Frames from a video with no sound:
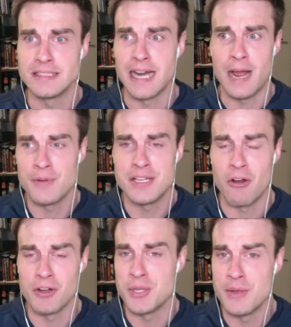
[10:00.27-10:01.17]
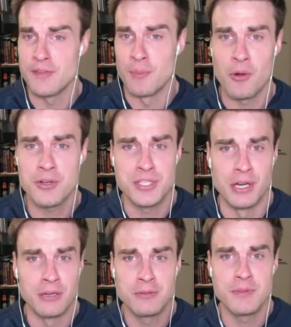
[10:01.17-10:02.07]
I would argue even more
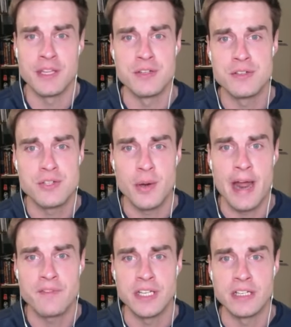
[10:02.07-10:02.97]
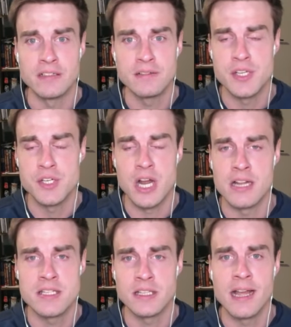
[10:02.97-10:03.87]
so than drafting
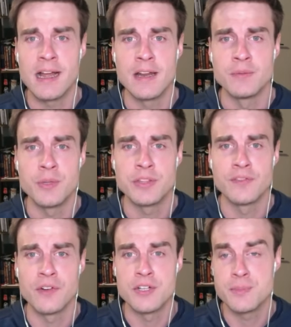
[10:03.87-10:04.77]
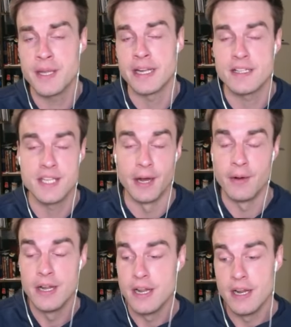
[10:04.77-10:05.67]
Tidjane Salaün with the first pick. So,
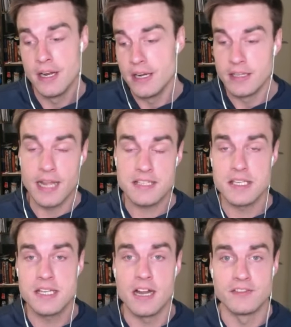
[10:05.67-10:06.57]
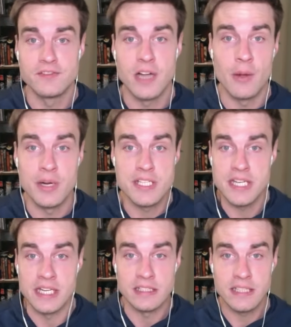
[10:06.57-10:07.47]
lots of stuff I want to
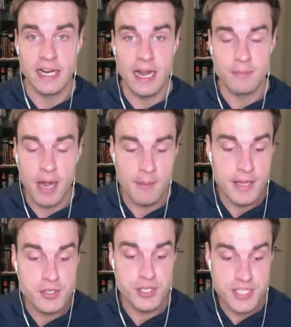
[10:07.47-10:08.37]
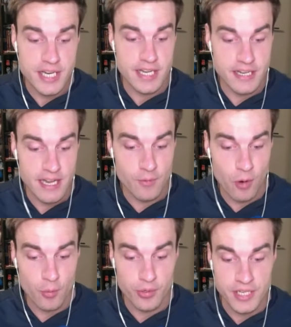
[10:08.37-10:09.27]
see. Like I'm I'm interested in
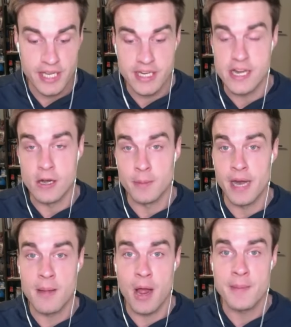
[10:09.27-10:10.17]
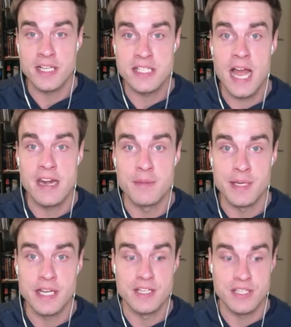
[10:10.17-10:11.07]
what we'll get here, but I'm I'm excited
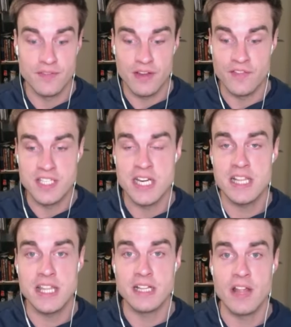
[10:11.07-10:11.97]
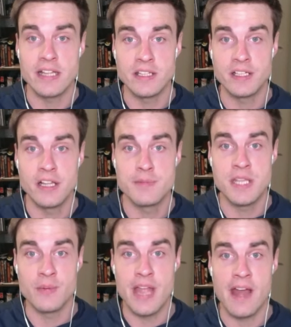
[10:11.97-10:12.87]
because if if it's anything like the clips
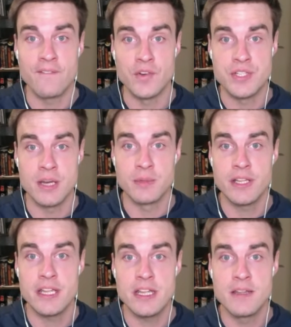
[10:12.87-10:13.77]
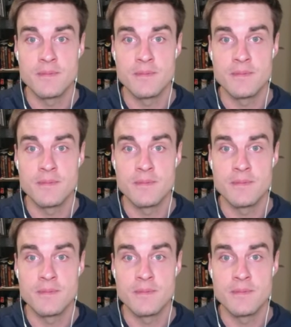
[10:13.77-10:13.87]
that we had for Summer League